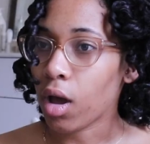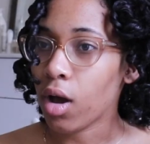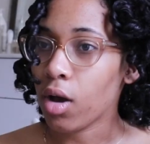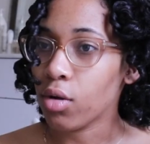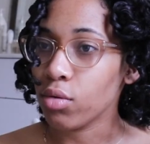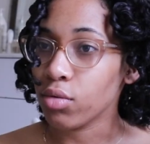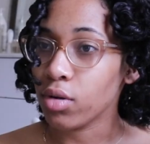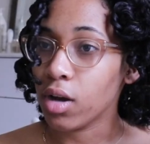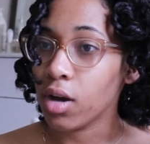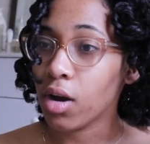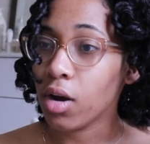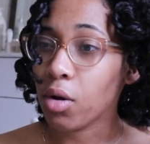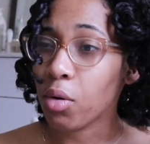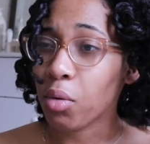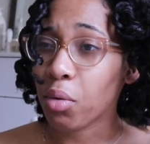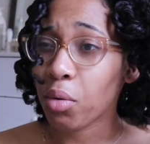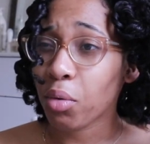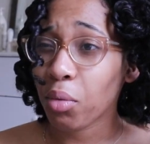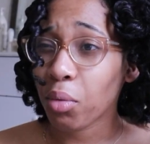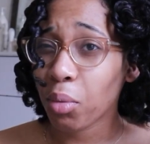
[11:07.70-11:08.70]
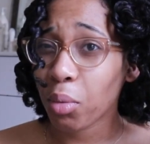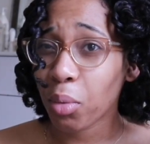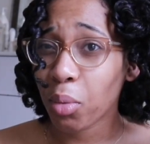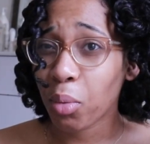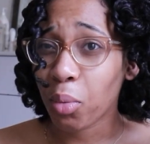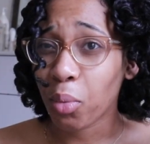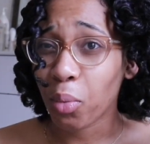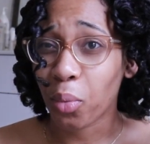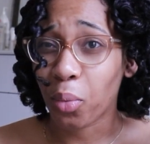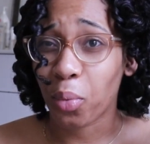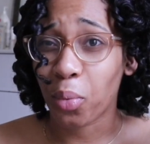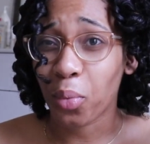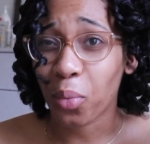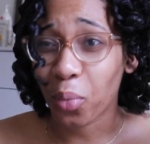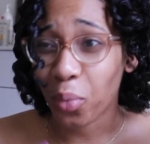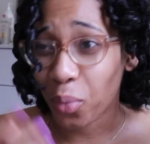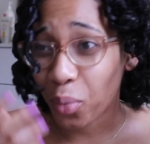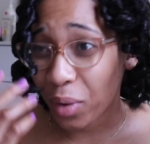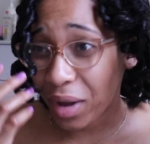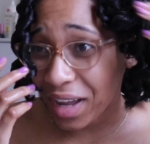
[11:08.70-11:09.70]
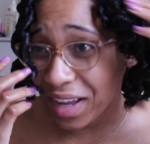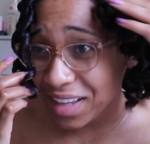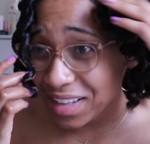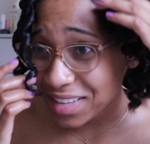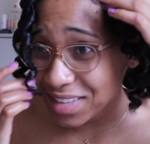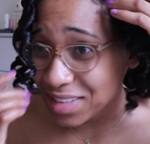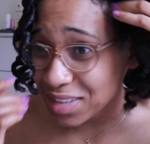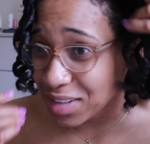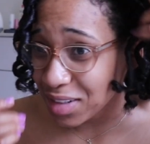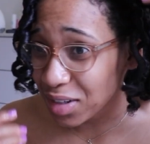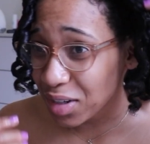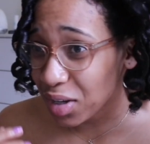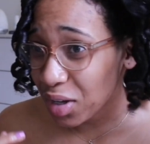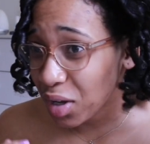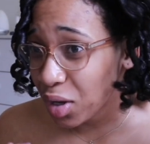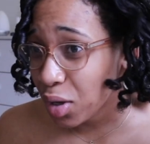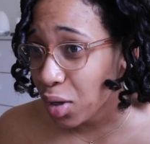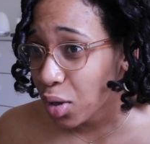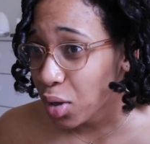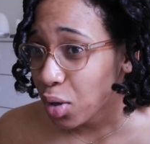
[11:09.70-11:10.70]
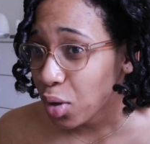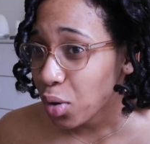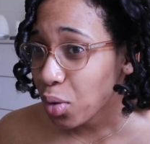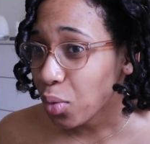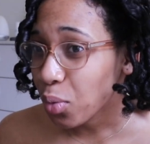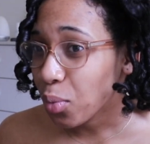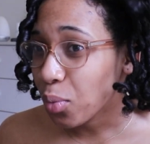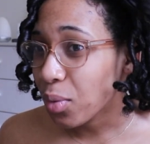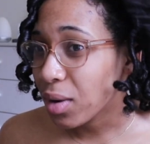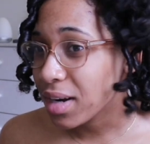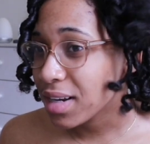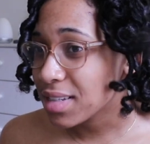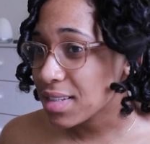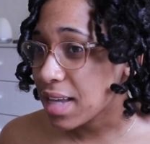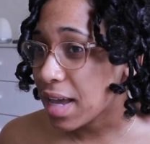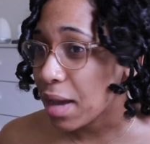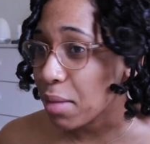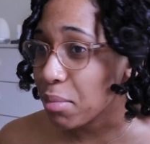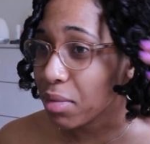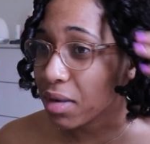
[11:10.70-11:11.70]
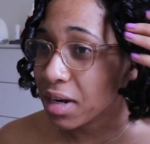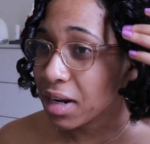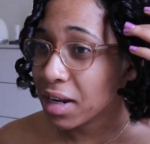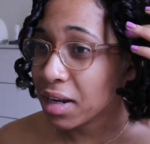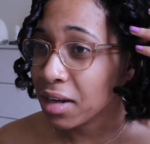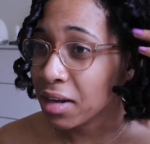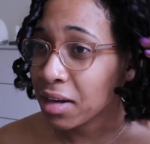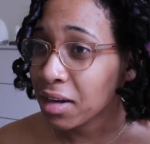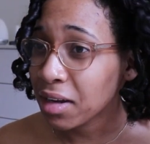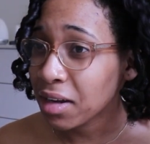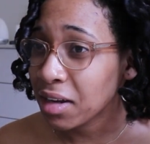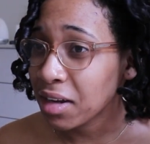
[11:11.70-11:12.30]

Oh no. Wait. What is happening?